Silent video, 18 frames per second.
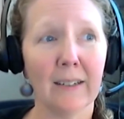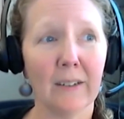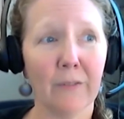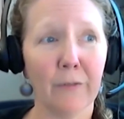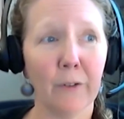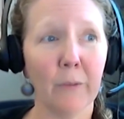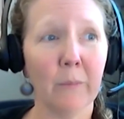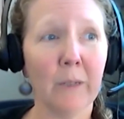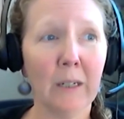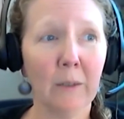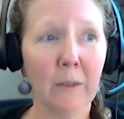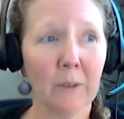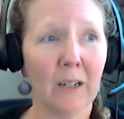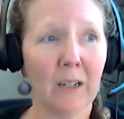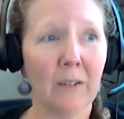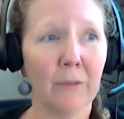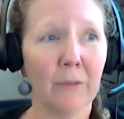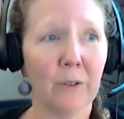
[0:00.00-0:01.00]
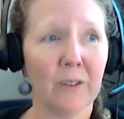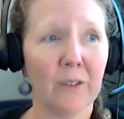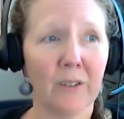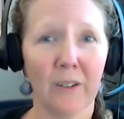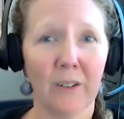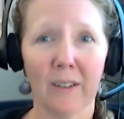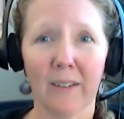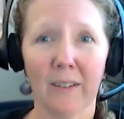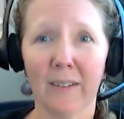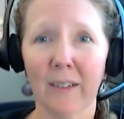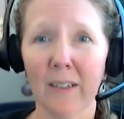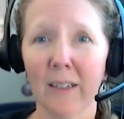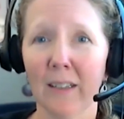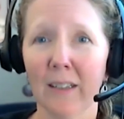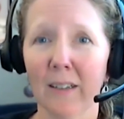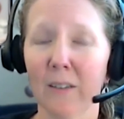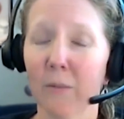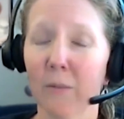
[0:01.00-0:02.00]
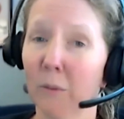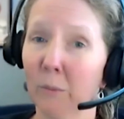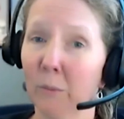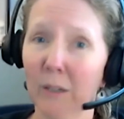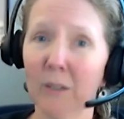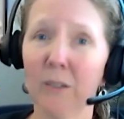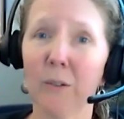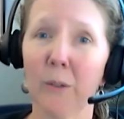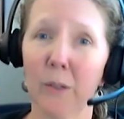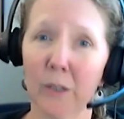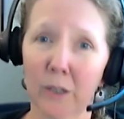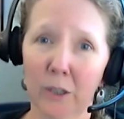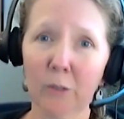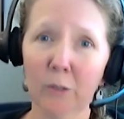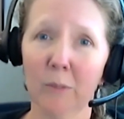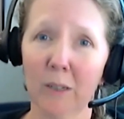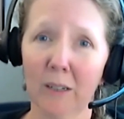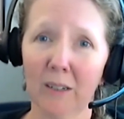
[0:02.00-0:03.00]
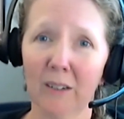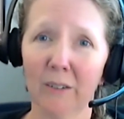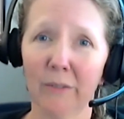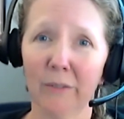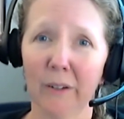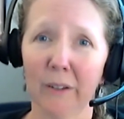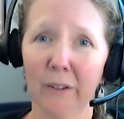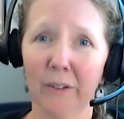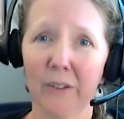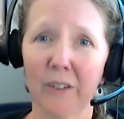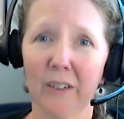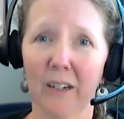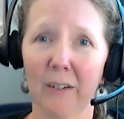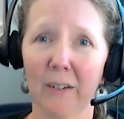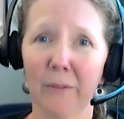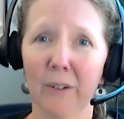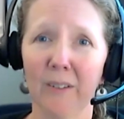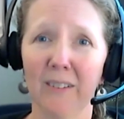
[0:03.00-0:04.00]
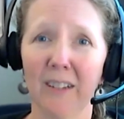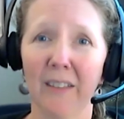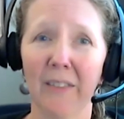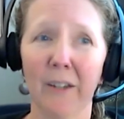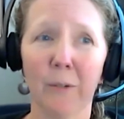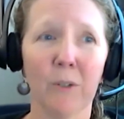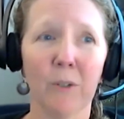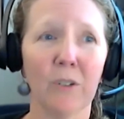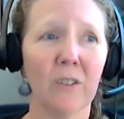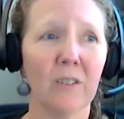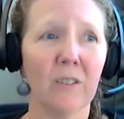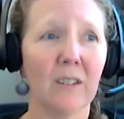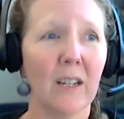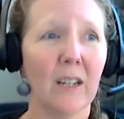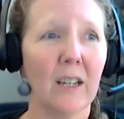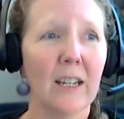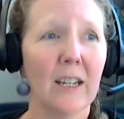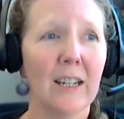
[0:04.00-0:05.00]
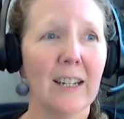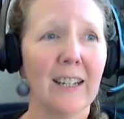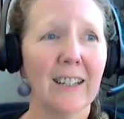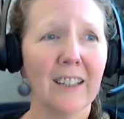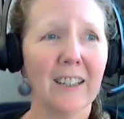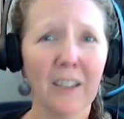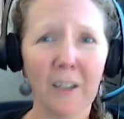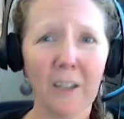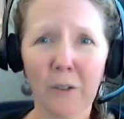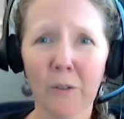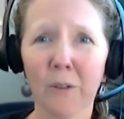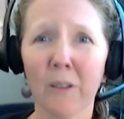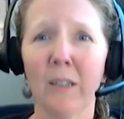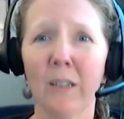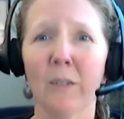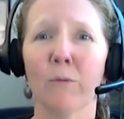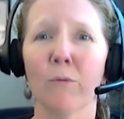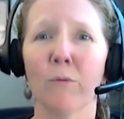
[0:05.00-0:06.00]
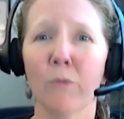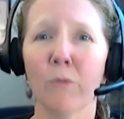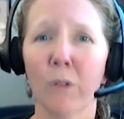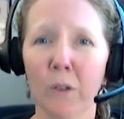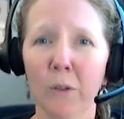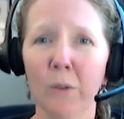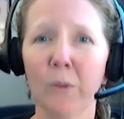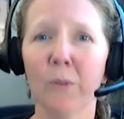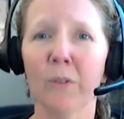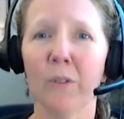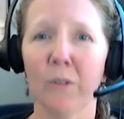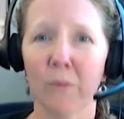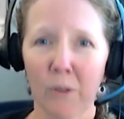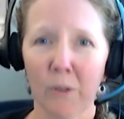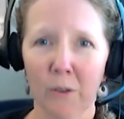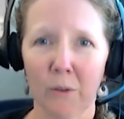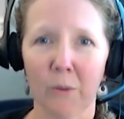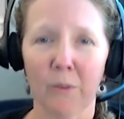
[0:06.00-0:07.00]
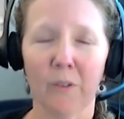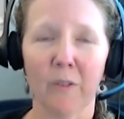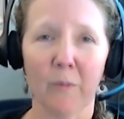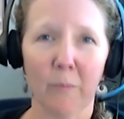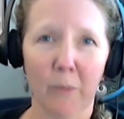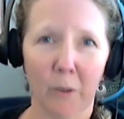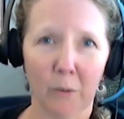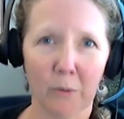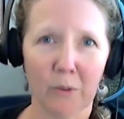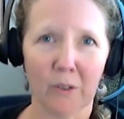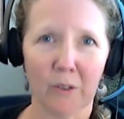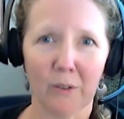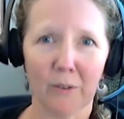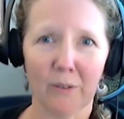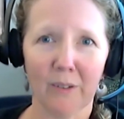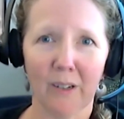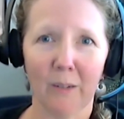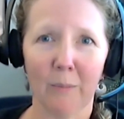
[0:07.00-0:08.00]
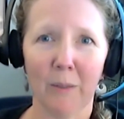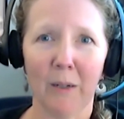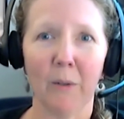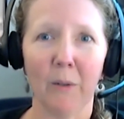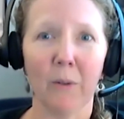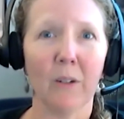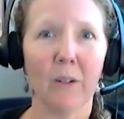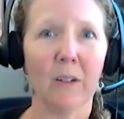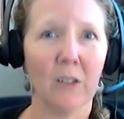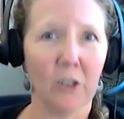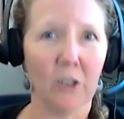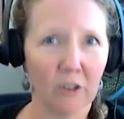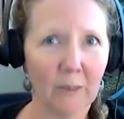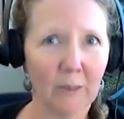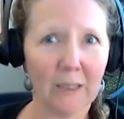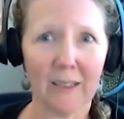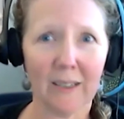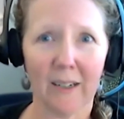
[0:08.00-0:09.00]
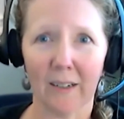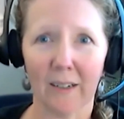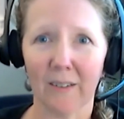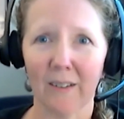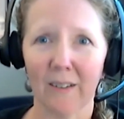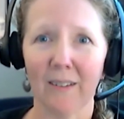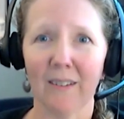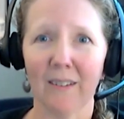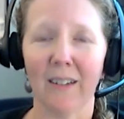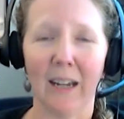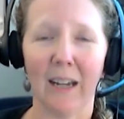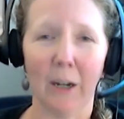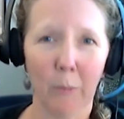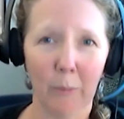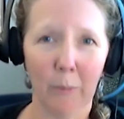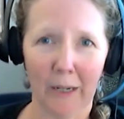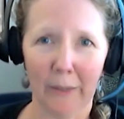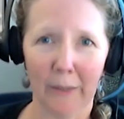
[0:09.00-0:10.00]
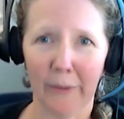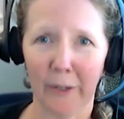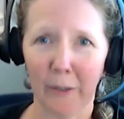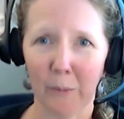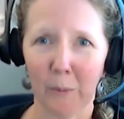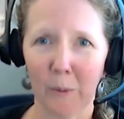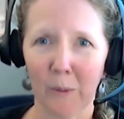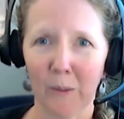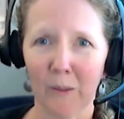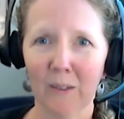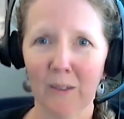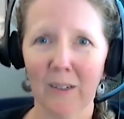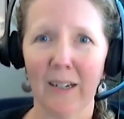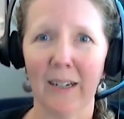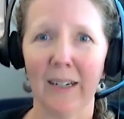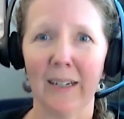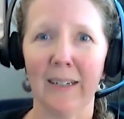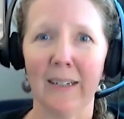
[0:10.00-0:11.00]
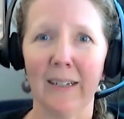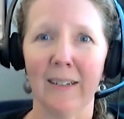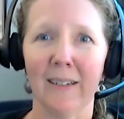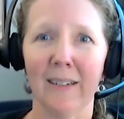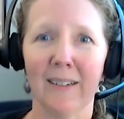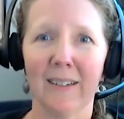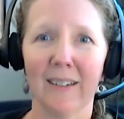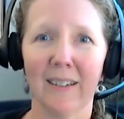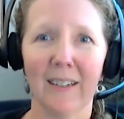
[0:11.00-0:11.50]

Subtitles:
for me, when I first started studying this, we went to a human nephrology conference and there were just literally rows and rows of posters about uremic toxins and how bad they were. And